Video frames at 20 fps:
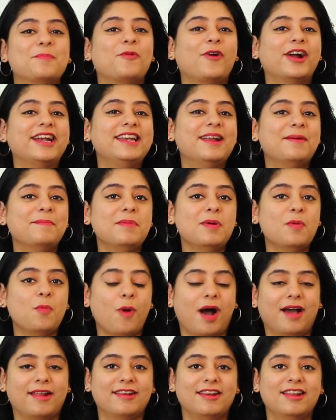Point number
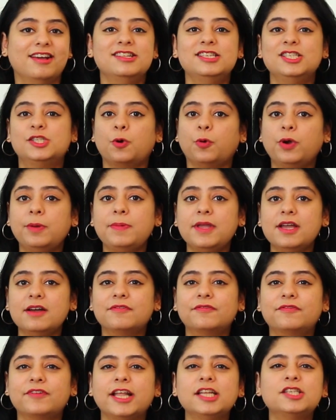1. Don't be
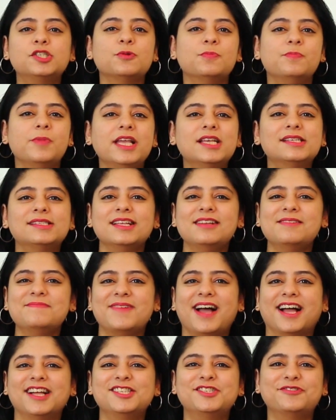afraid to mix and
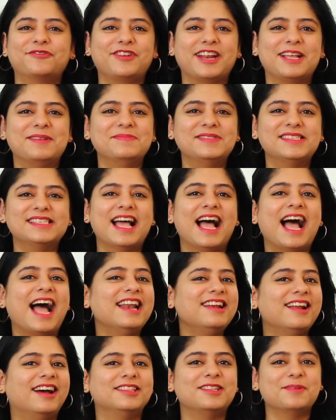match frames
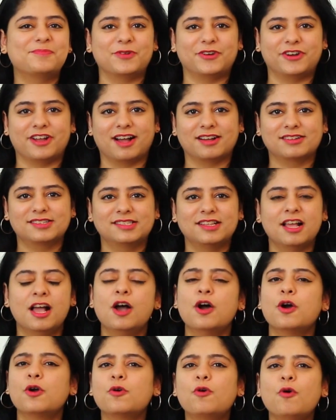and other products.
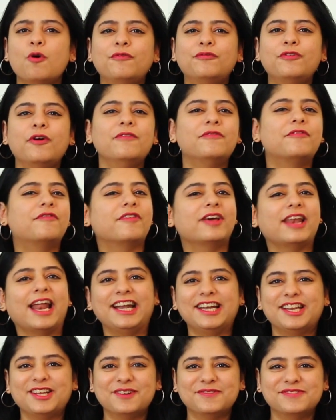Go for a
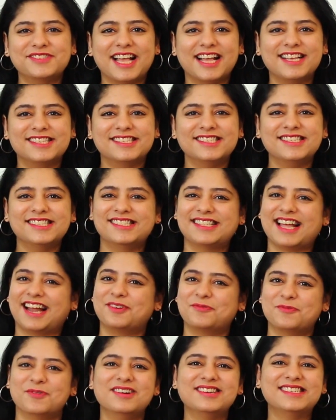variety of sizes
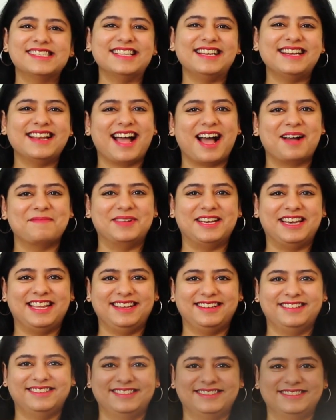that works in harmony.